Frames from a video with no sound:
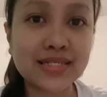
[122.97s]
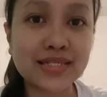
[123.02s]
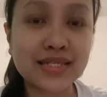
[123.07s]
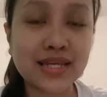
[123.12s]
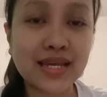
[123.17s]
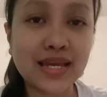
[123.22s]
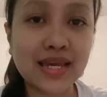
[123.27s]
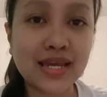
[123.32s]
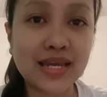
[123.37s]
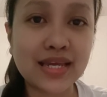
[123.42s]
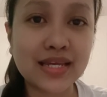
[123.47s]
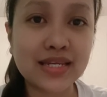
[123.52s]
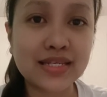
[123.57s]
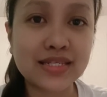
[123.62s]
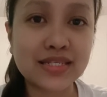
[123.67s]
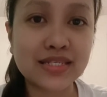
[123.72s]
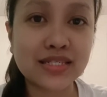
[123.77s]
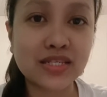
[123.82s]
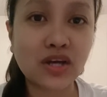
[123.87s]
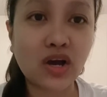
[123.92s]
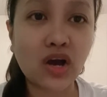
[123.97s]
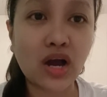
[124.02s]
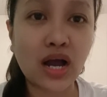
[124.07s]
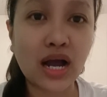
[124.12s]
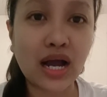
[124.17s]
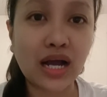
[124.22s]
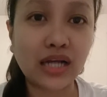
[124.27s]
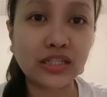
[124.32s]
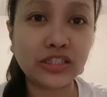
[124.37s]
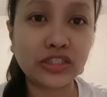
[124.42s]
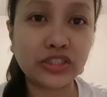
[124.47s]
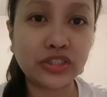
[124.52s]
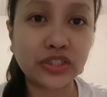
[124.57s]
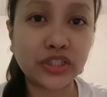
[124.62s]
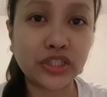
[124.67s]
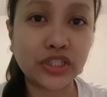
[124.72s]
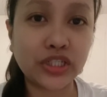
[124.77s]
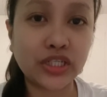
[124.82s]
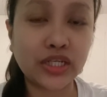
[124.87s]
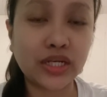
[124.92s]
is
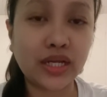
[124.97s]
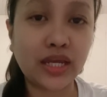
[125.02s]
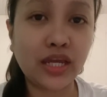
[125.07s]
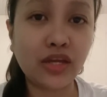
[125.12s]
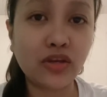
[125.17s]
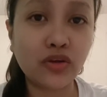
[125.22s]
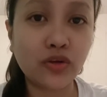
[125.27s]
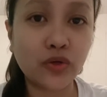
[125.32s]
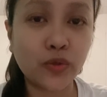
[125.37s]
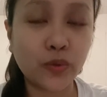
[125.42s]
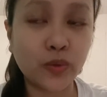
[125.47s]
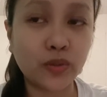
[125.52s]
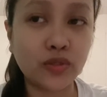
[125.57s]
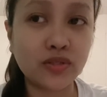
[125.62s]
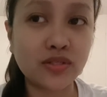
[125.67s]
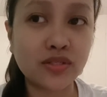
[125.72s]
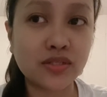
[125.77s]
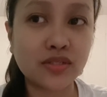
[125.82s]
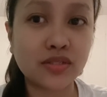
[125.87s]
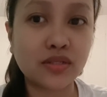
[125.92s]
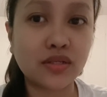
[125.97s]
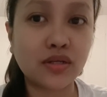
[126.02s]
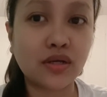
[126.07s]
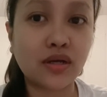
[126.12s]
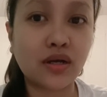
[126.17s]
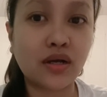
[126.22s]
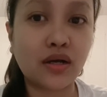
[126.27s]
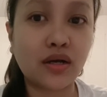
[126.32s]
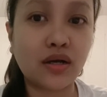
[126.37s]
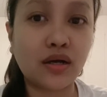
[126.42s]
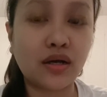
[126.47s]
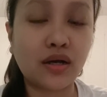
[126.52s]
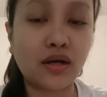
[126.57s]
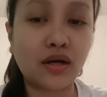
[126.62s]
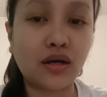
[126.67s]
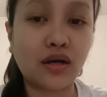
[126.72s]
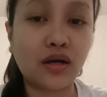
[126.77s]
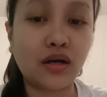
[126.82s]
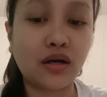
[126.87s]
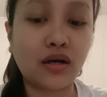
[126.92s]
under EU rules,
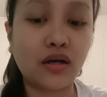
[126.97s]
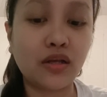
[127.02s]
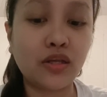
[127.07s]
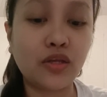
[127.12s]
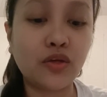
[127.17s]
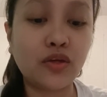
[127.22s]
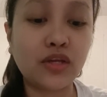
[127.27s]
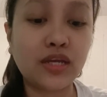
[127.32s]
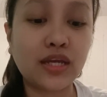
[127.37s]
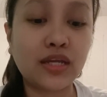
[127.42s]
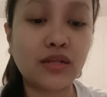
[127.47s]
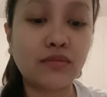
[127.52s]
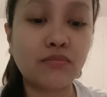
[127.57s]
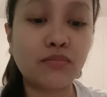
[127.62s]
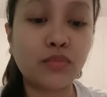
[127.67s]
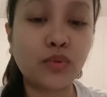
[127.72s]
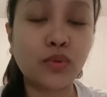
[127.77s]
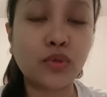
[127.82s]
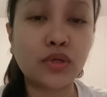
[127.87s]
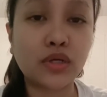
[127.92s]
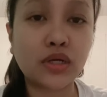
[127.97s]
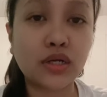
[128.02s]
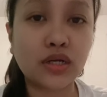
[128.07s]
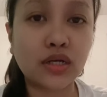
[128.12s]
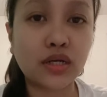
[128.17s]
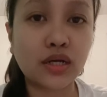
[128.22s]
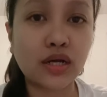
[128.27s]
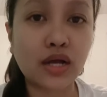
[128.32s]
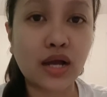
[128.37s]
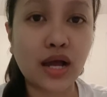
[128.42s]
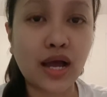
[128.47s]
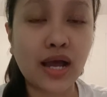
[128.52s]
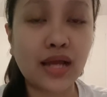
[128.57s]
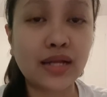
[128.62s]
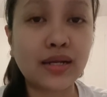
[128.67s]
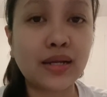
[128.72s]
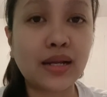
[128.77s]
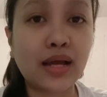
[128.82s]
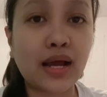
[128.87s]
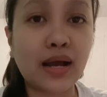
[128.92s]
you can book
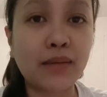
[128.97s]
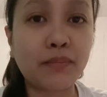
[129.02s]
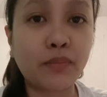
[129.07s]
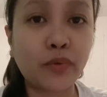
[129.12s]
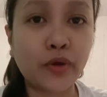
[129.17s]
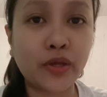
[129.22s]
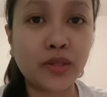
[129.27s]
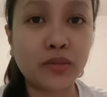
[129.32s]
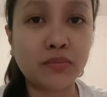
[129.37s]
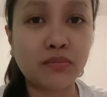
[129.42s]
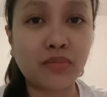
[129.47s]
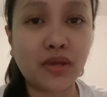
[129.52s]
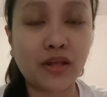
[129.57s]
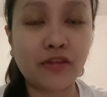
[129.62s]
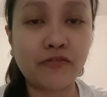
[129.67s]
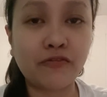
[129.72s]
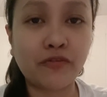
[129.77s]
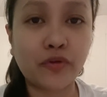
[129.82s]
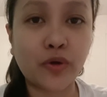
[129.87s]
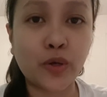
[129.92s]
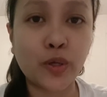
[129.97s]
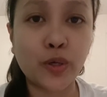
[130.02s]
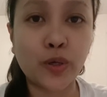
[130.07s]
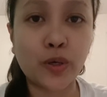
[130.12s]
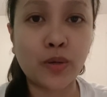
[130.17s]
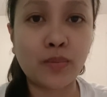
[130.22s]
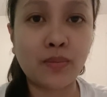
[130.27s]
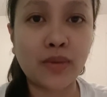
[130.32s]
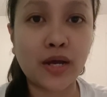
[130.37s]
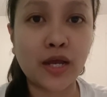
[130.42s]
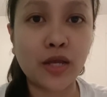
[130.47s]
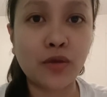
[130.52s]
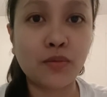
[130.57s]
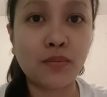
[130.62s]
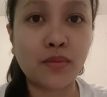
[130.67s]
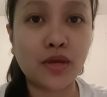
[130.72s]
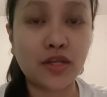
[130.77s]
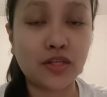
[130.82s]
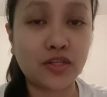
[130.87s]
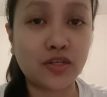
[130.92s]
an appointment for your
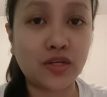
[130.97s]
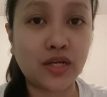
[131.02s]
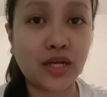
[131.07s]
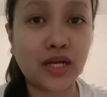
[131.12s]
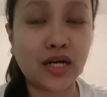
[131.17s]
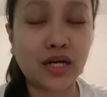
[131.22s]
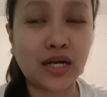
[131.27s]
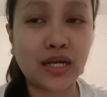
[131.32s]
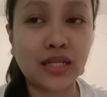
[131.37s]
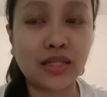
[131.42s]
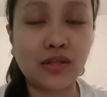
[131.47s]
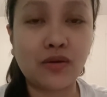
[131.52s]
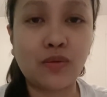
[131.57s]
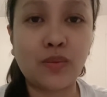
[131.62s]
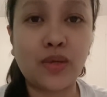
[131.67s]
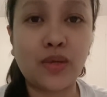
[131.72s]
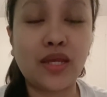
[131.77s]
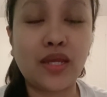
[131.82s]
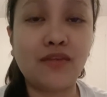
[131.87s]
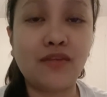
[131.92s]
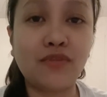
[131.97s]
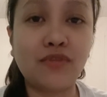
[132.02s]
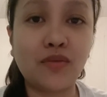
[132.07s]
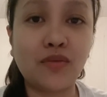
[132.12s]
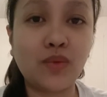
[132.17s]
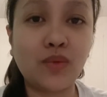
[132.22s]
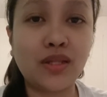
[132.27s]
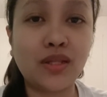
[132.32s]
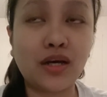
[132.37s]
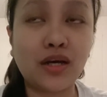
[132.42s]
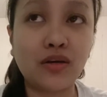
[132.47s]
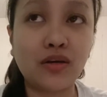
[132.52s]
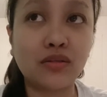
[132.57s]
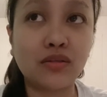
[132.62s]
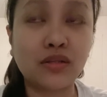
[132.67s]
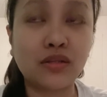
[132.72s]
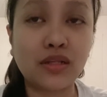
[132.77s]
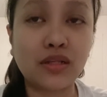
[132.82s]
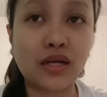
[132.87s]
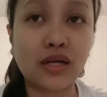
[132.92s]
biometric right away, even
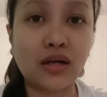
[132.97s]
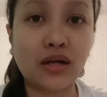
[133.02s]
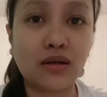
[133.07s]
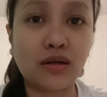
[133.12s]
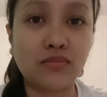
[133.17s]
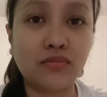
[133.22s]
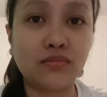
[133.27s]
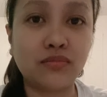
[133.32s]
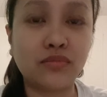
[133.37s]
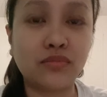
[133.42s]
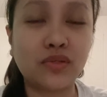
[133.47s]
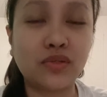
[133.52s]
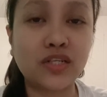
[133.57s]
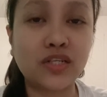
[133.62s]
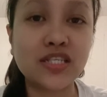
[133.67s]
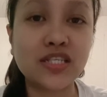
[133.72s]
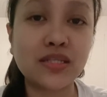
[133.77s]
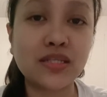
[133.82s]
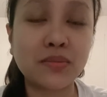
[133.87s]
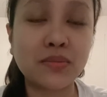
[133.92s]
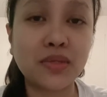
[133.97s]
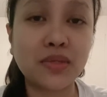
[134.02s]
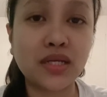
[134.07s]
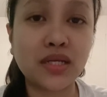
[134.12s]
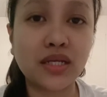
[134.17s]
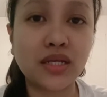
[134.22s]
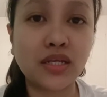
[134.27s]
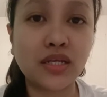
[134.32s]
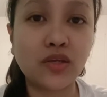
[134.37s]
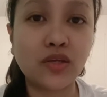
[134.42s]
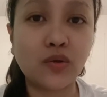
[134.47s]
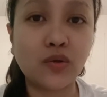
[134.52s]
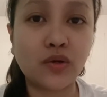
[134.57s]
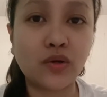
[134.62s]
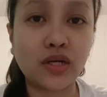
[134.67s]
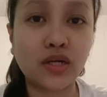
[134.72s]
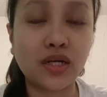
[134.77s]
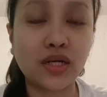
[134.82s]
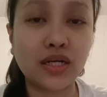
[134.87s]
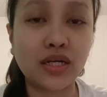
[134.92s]
without receiving
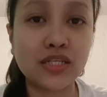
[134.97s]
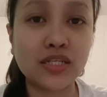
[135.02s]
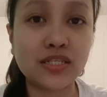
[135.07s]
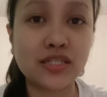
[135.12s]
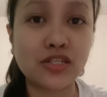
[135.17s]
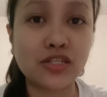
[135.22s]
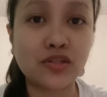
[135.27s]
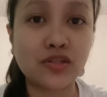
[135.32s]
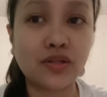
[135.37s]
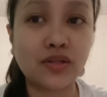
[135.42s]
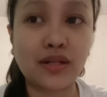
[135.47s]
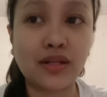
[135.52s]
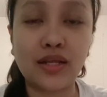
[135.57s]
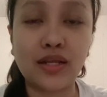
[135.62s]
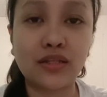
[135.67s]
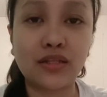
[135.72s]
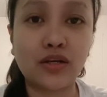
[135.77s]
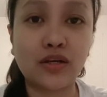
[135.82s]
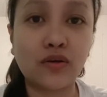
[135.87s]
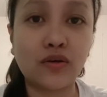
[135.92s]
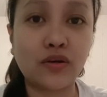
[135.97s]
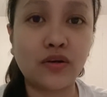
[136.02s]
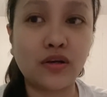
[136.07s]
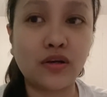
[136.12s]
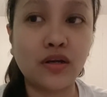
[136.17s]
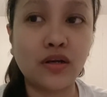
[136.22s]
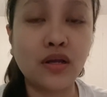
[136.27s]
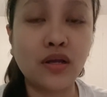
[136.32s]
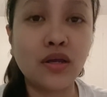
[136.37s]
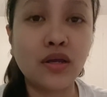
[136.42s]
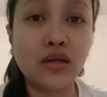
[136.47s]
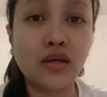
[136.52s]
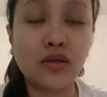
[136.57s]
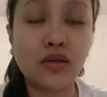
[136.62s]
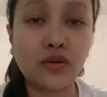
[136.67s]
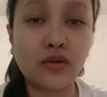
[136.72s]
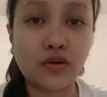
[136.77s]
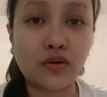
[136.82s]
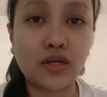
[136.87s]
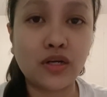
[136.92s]
your decision letter or
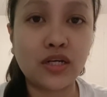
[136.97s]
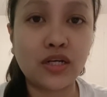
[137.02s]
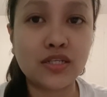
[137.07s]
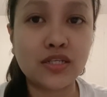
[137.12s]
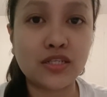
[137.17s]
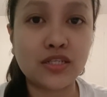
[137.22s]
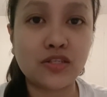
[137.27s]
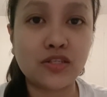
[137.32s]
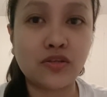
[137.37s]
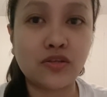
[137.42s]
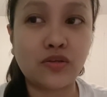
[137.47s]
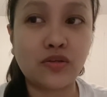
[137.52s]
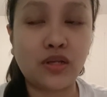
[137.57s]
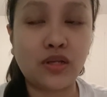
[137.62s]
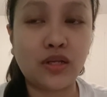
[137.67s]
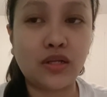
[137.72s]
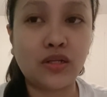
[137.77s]
your decision